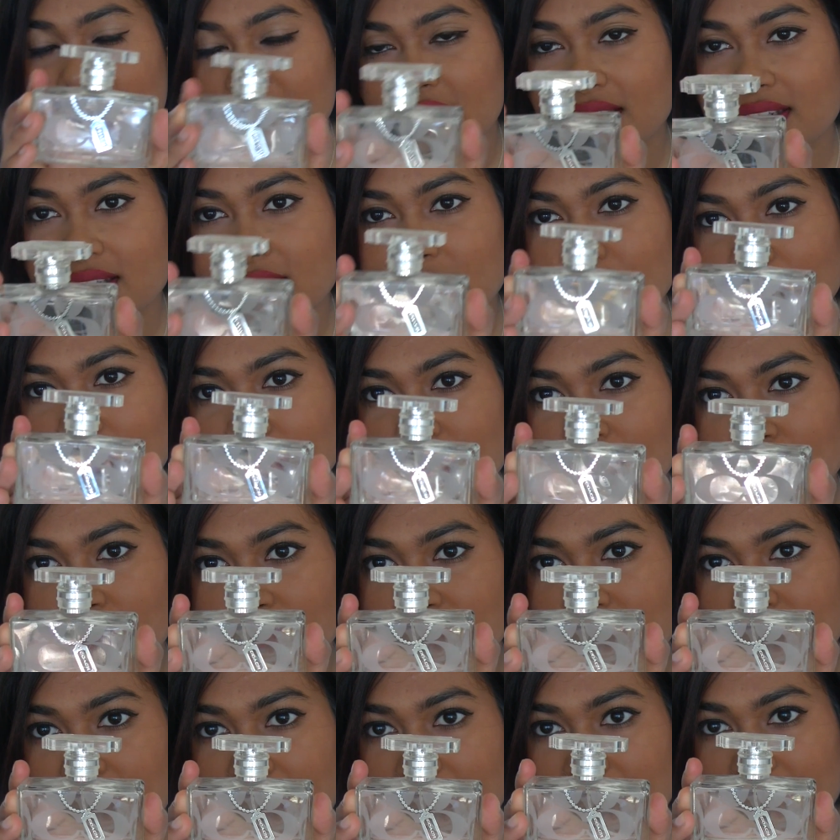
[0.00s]
this is what it
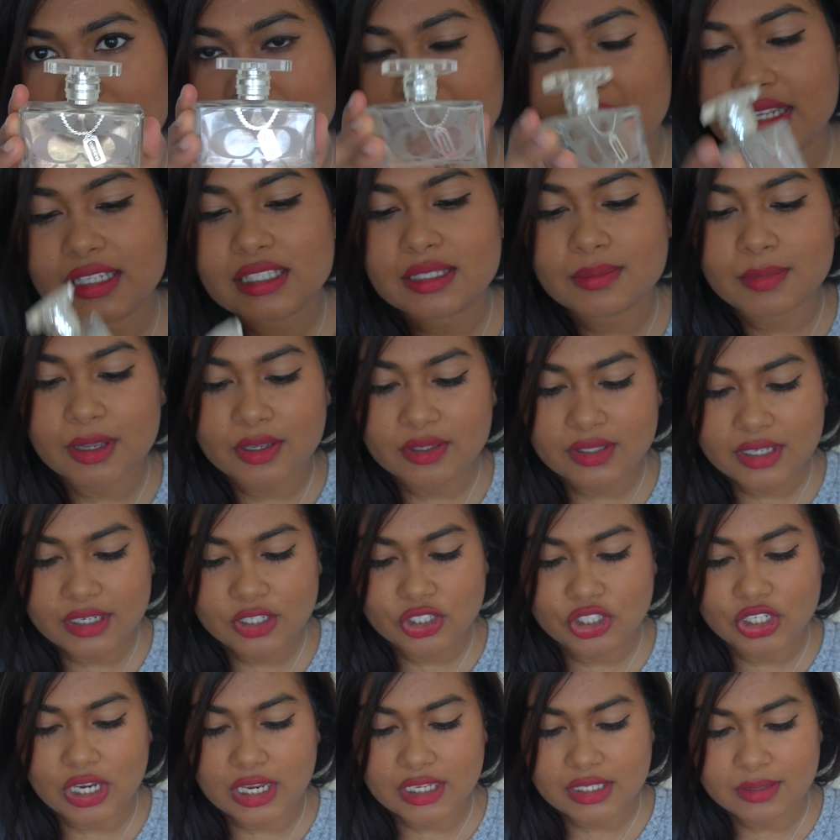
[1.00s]
looks like. Like, it smells
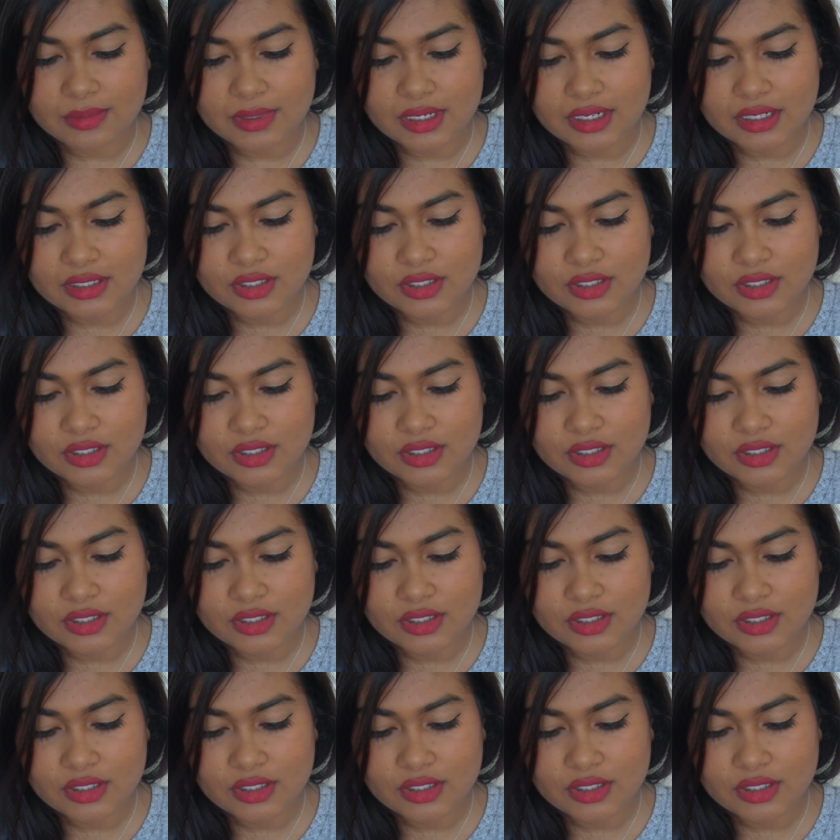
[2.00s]
like jasmine.